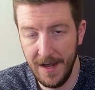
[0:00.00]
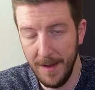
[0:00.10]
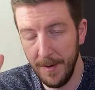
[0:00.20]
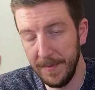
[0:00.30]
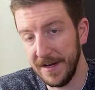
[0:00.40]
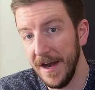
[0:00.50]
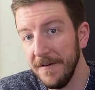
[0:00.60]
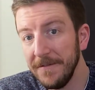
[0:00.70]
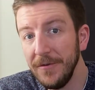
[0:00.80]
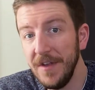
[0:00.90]
But be
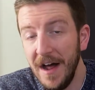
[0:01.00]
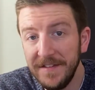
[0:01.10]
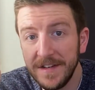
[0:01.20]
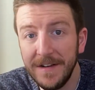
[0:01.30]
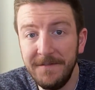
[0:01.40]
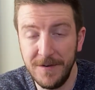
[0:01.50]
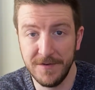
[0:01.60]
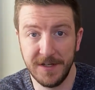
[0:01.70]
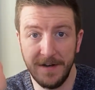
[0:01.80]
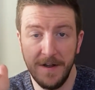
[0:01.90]
careful not to confuse
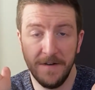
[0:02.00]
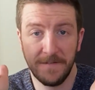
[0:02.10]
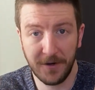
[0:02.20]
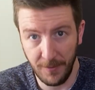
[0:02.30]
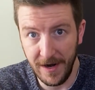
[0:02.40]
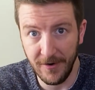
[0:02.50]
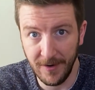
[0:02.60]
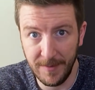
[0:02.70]
it for cratering,